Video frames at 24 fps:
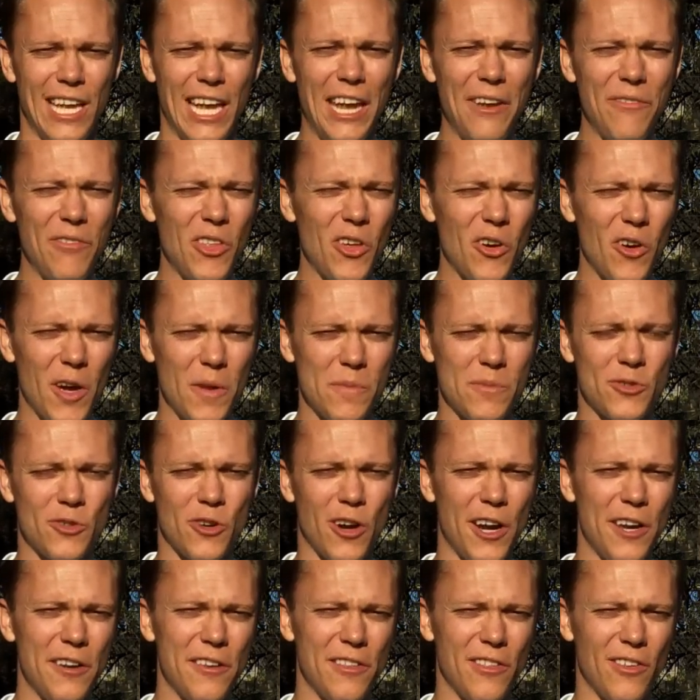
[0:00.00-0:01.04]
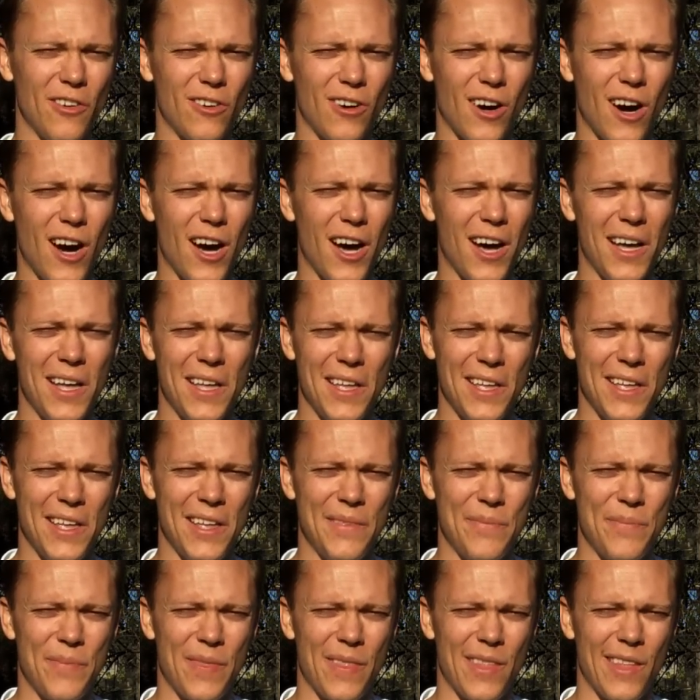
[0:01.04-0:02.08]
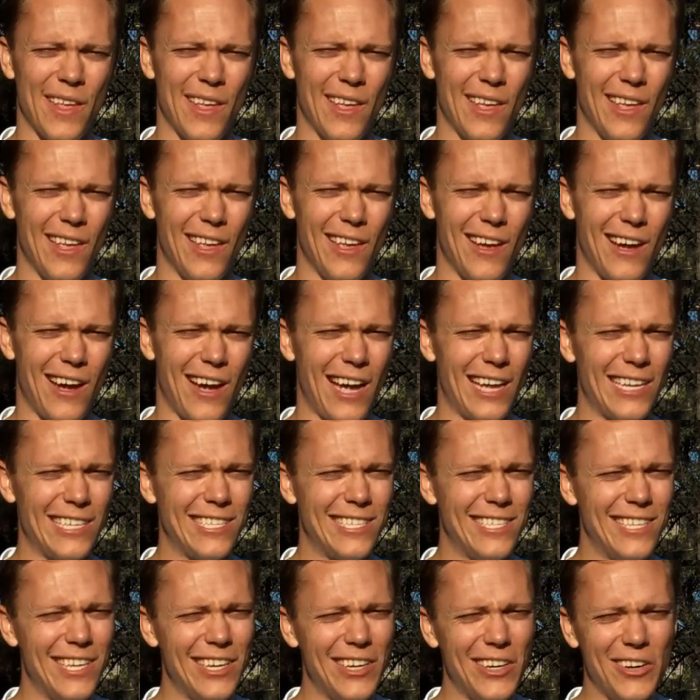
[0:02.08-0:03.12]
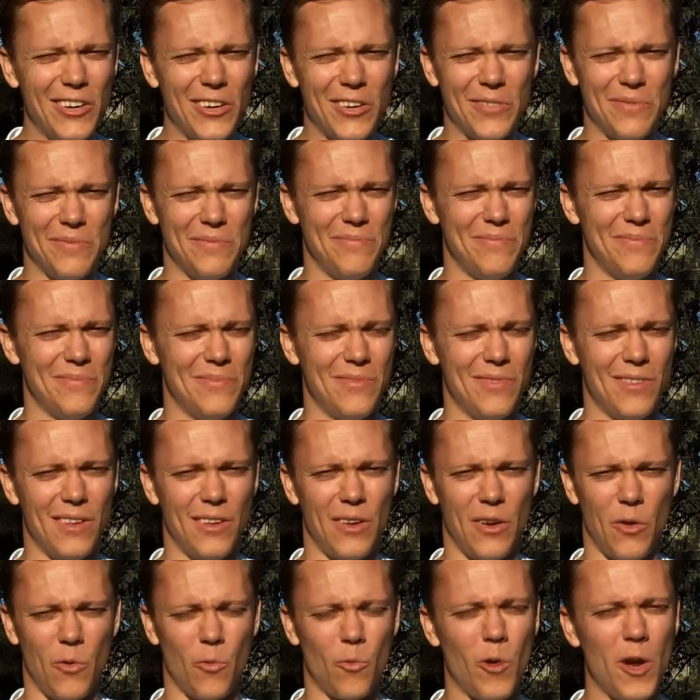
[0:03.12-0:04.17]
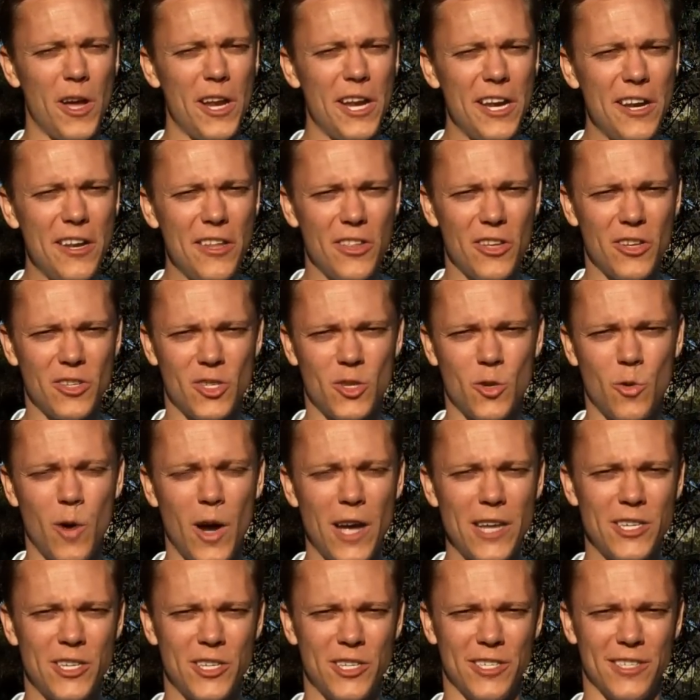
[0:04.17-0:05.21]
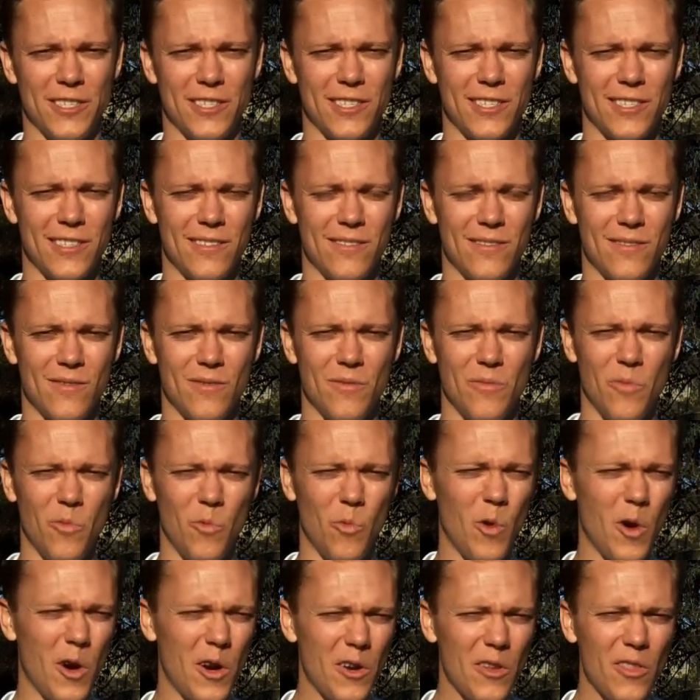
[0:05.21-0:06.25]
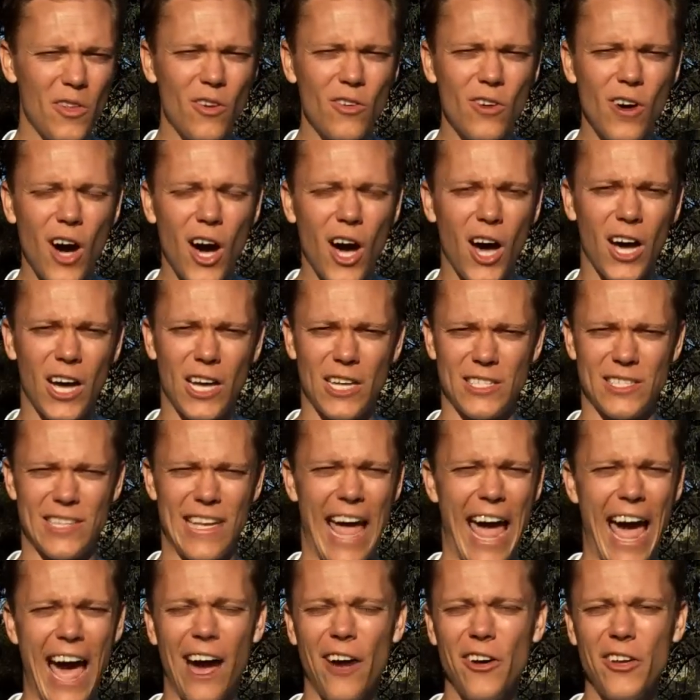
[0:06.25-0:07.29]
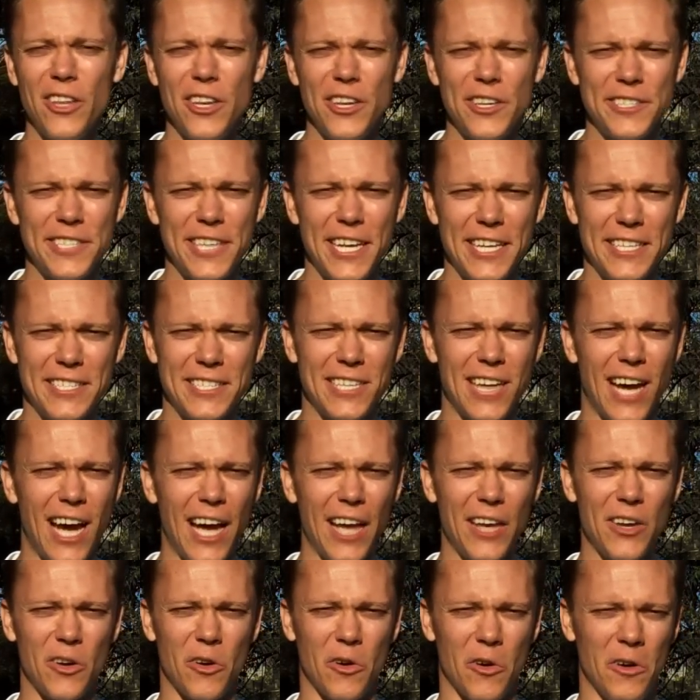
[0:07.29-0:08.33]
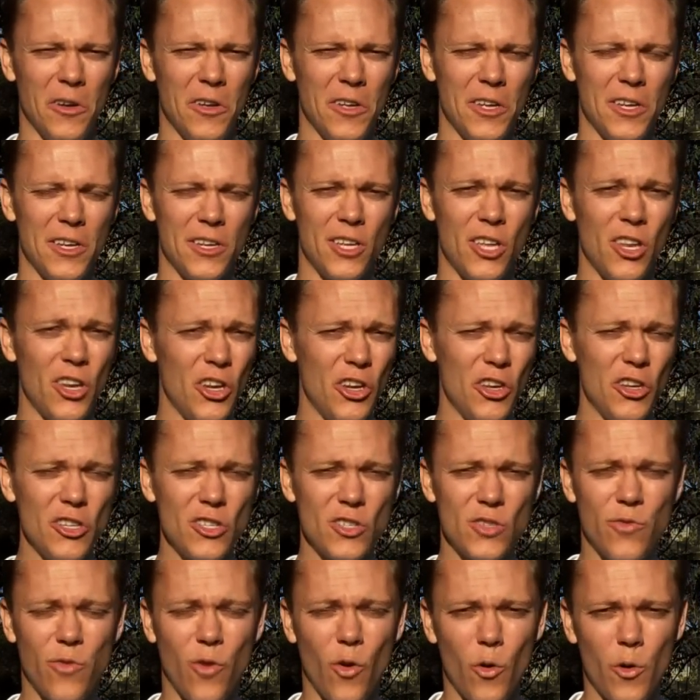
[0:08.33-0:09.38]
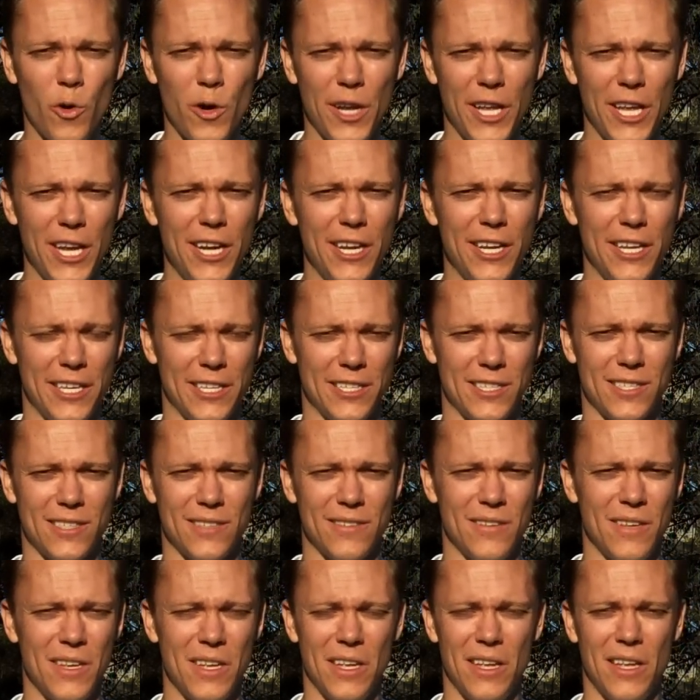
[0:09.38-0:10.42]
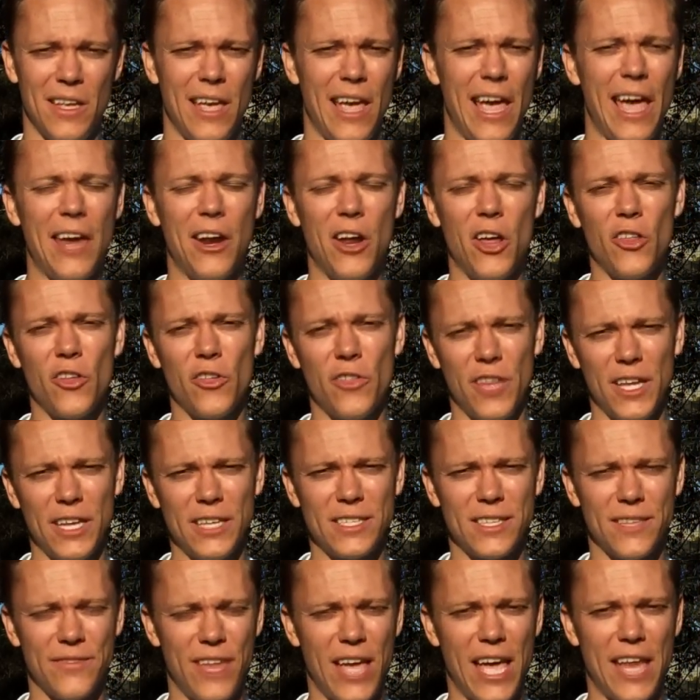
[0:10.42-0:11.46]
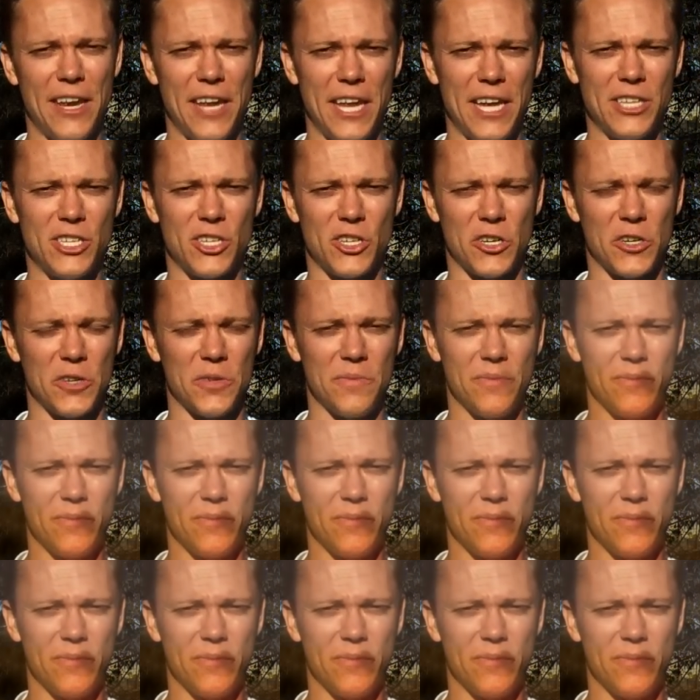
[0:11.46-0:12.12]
Even though I'm trained in the law, I still run into those questions. What are the laws? How can you take title? Can you use foreign entities? And other things of that nature.